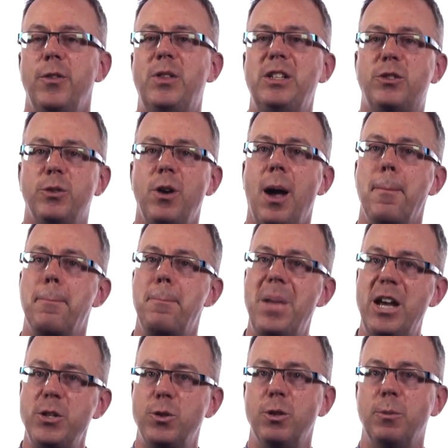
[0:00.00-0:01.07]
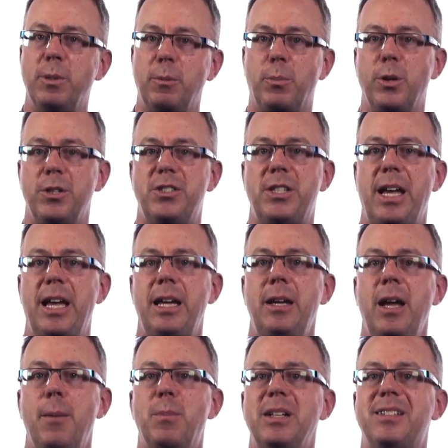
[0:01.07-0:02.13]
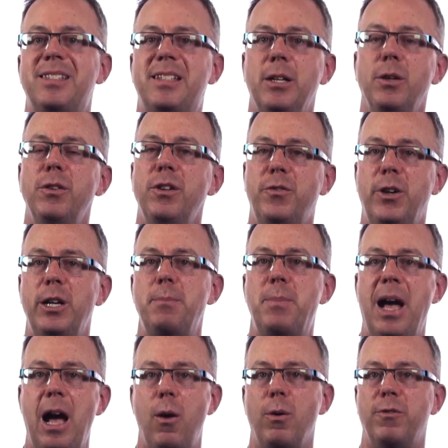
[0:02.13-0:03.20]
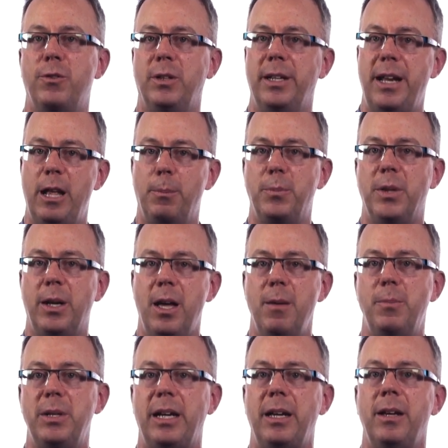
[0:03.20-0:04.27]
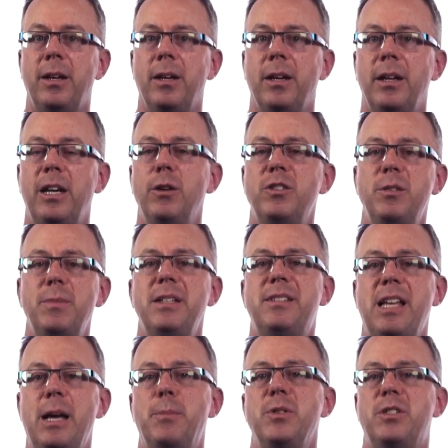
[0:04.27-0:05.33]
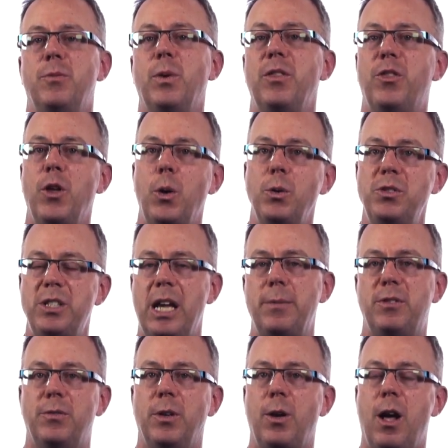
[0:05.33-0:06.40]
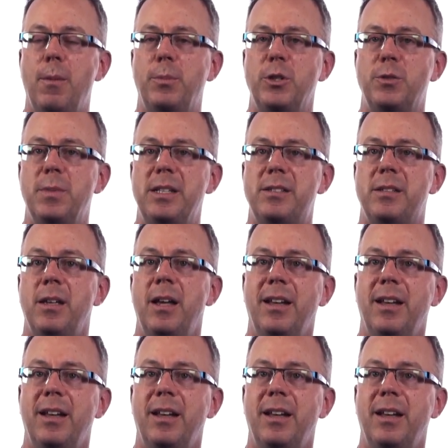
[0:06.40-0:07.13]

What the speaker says: These are not measurable per se, but still they're very powerful and help the company. Here's some examples of what those types of accomplishments